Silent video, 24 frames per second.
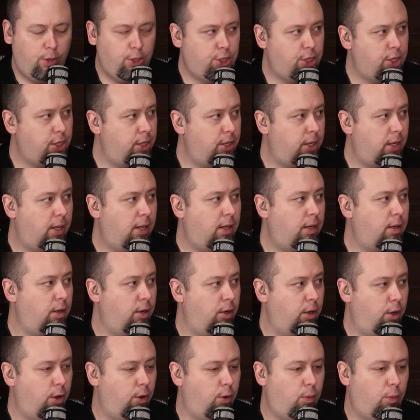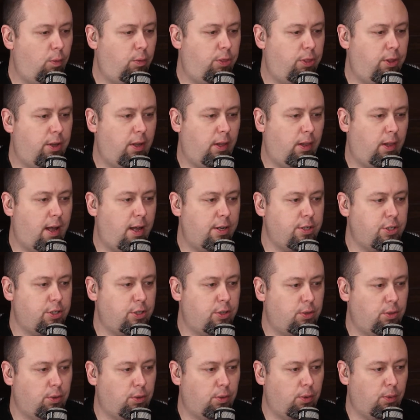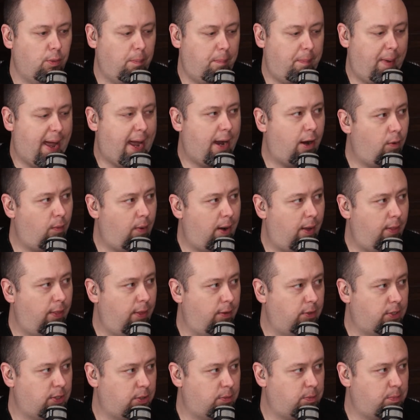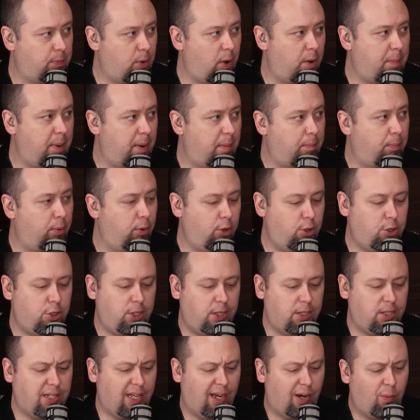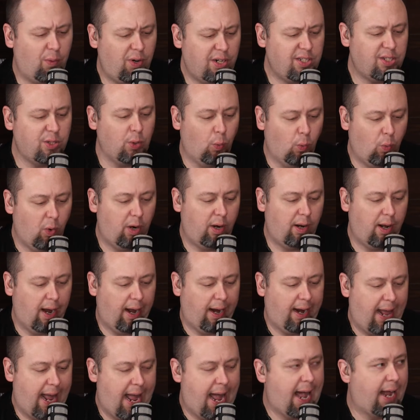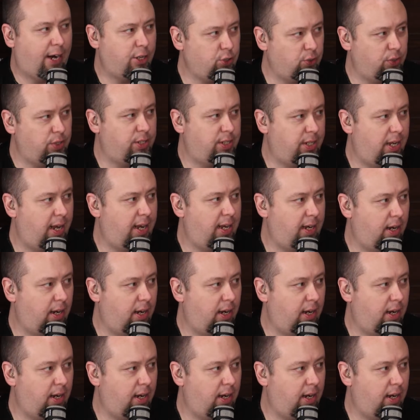agenda, no theological background that's being pushed. It's like, what does the Word of God actually say?